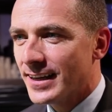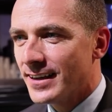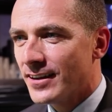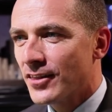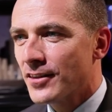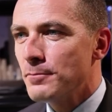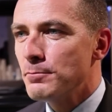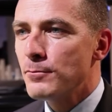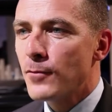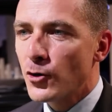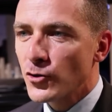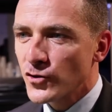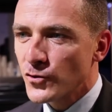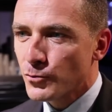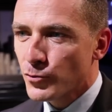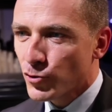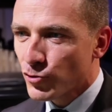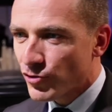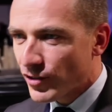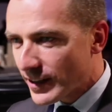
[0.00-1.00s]
the most
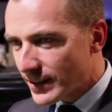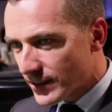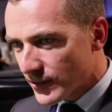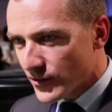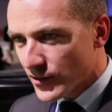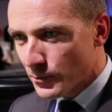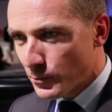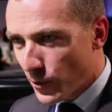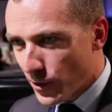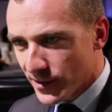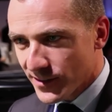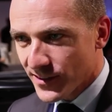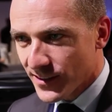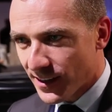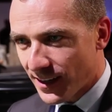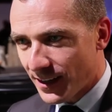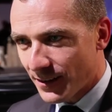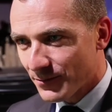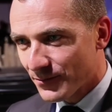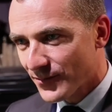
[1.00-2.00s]
progressive sports
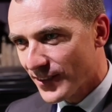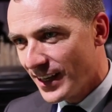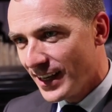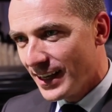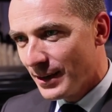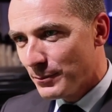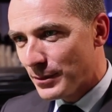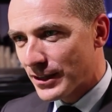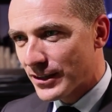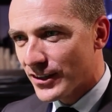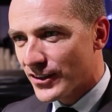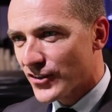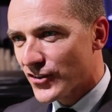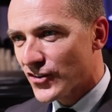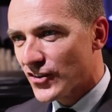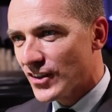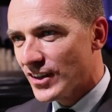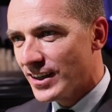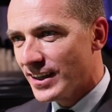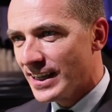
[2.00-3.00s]
car, because
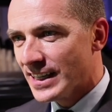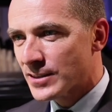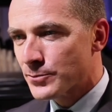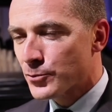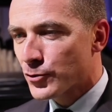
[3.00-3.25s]
it's